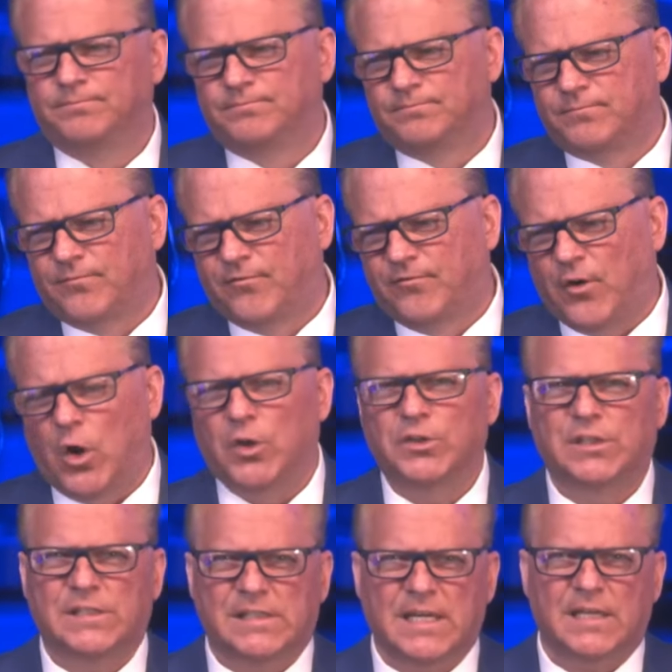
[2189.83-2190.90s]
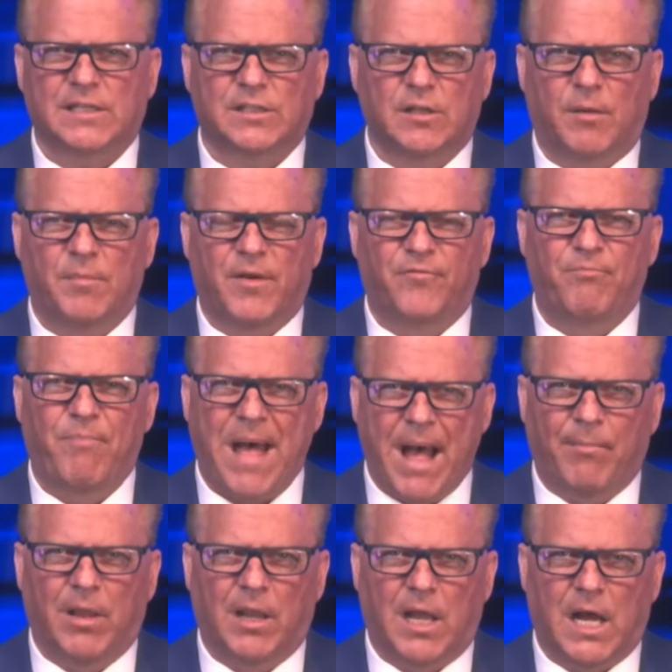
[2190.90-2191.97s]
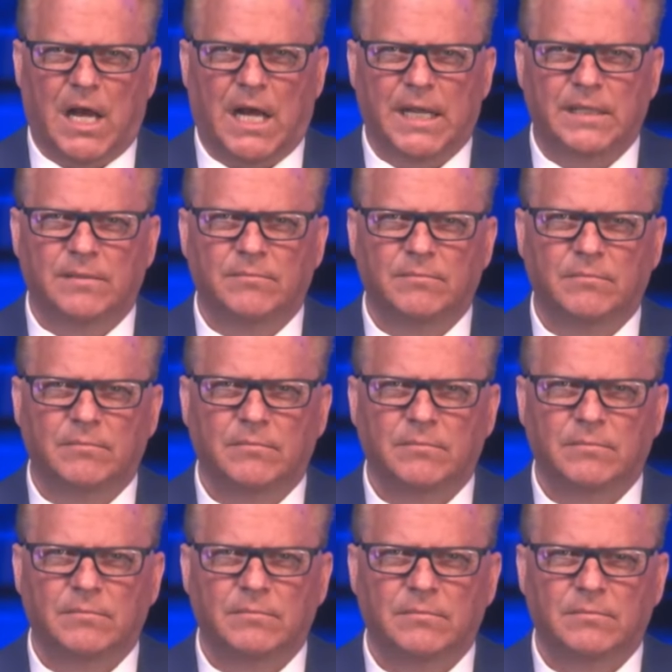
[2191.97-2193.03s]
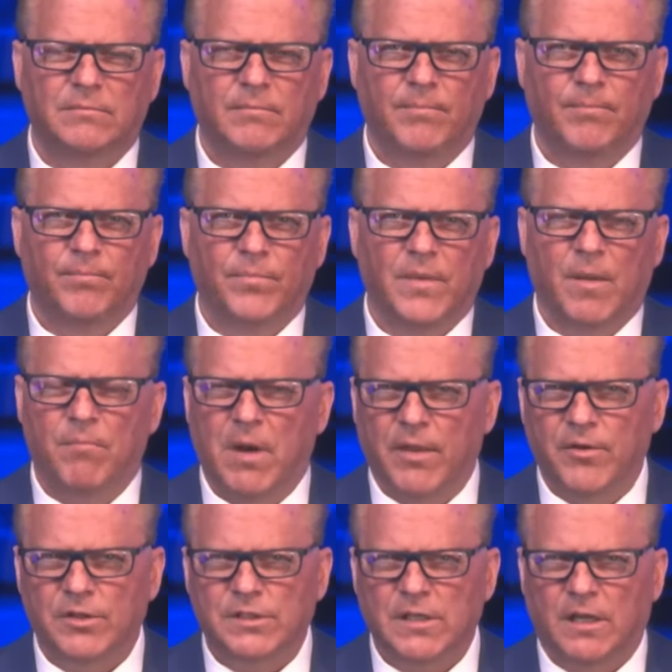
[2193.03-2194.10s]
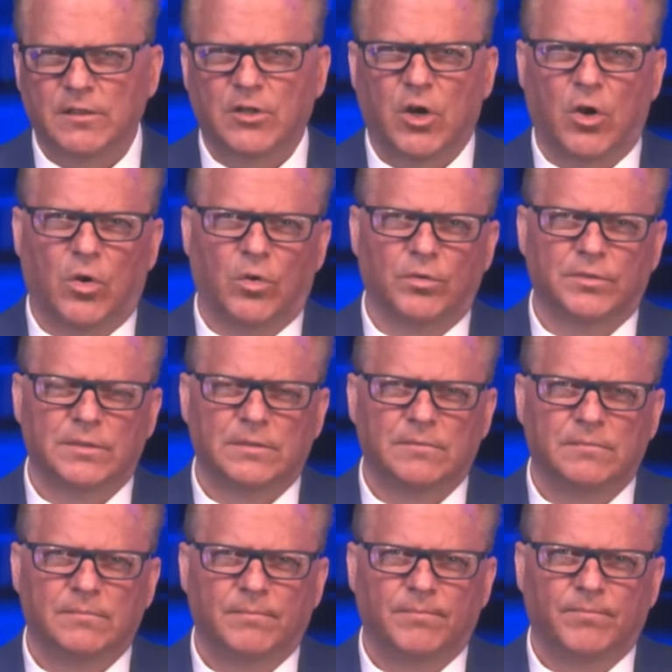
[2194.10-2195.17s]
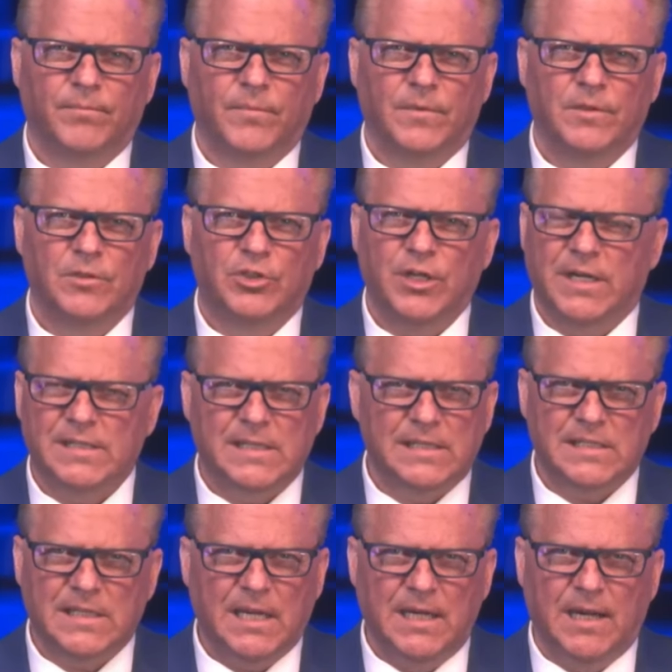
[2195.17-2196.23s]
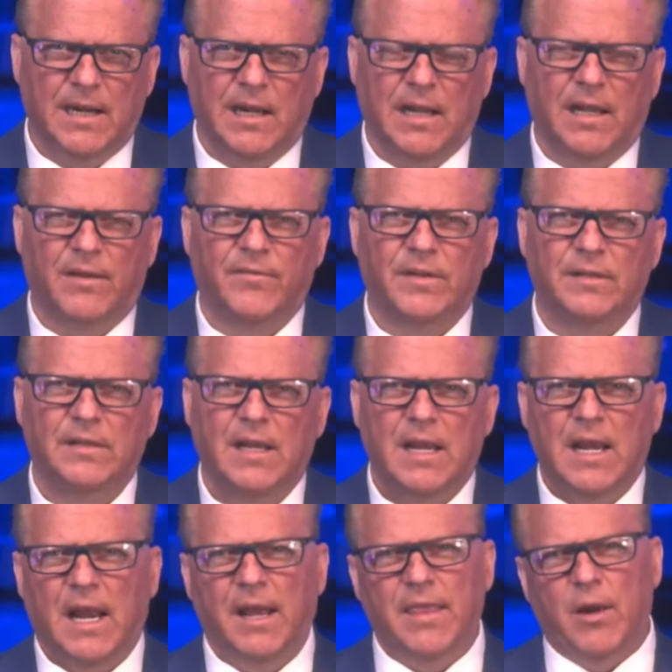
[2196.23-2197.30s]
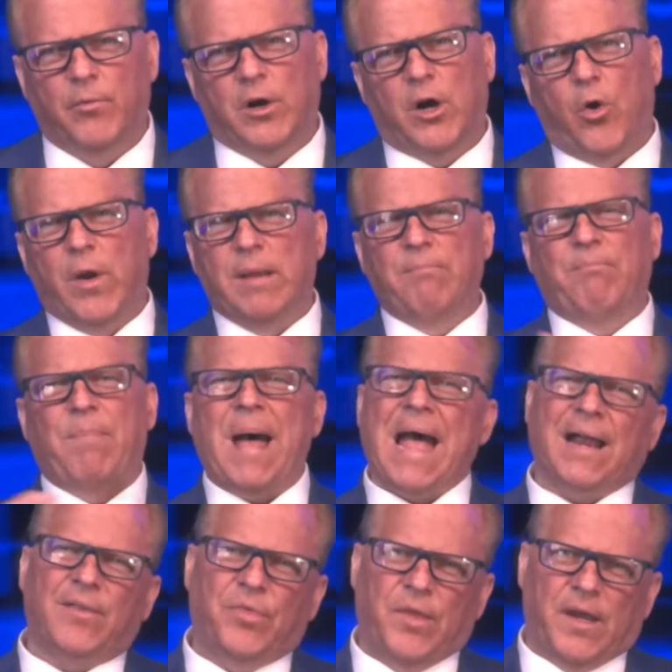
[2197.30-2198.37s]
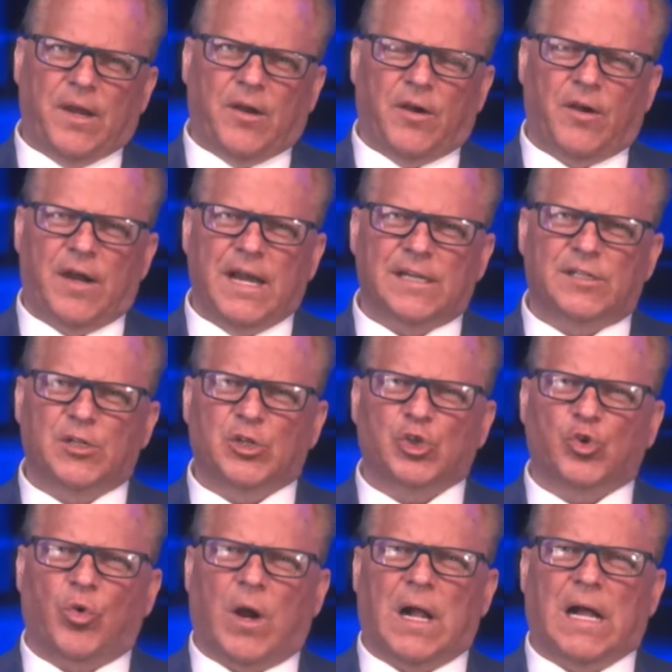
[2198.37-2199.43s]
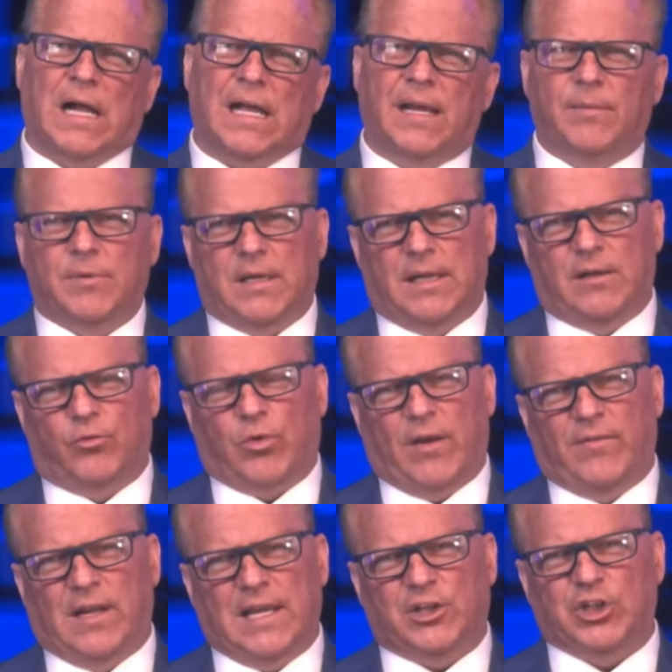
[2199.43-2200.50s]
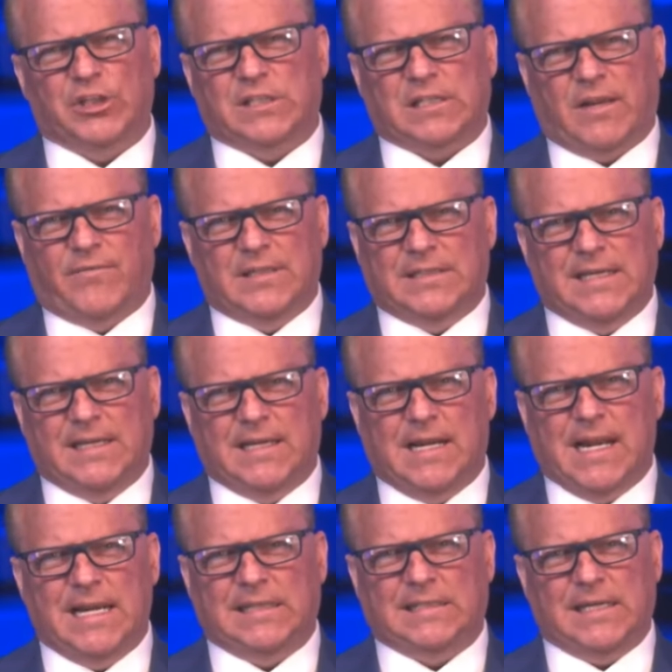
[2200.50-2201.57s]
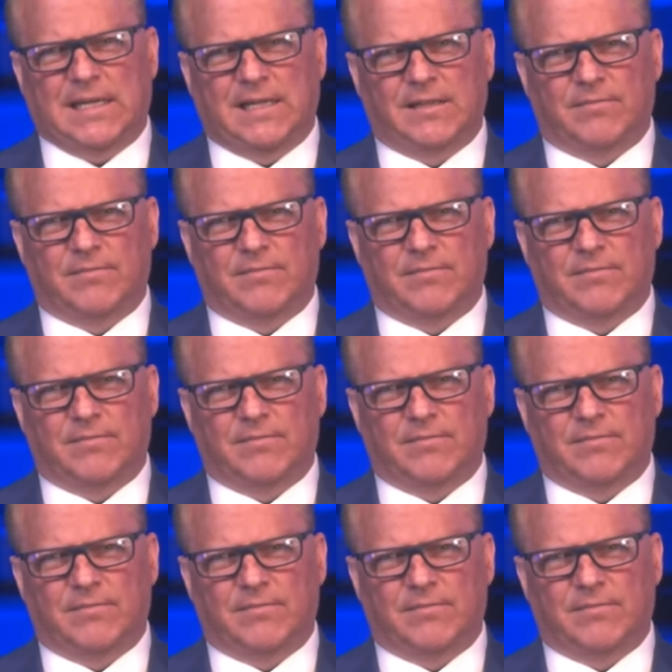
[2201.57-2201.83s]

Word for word: false system of Babylon, the mother son cult, Genesis 10 and 11, and that we're going back there as described in Revelation 17 and 18.